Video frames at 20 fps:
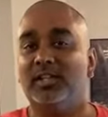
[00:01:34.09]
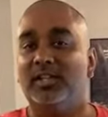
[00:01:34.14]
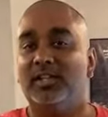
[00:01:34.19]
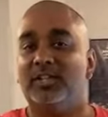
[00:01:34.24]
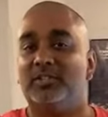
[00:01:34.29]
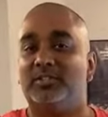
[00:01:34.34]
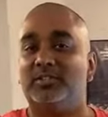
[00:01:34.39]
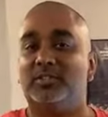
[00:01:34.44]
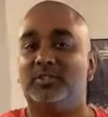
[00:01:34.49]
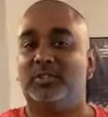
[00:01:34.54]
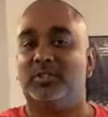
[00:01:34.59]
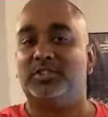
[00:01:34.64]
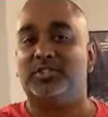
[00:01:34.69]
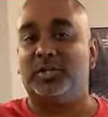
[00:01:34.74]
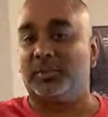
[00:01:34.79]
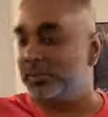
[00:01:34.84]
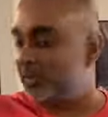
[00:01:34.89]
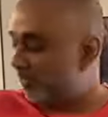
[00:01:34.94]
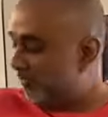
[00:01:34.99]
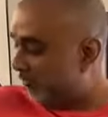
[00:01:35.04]
Or this the,
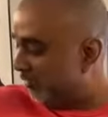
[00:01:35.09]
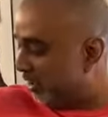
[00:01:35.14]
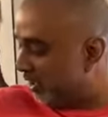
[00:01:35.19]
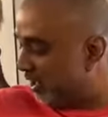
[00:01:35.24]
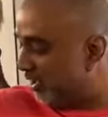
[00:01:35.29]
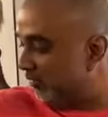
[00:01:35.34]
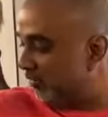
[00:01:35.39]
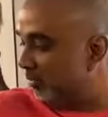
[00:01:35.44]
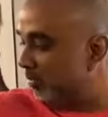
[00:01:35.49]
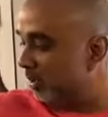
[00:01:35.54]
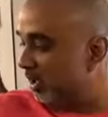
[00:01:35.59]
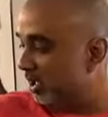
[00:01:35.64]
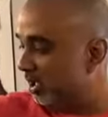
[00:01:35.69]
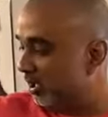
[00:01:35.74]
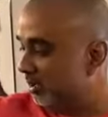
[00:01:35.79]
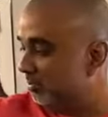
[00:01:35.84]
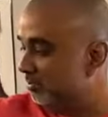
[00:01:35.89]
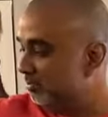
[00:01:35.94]
arm could fuck everybody up.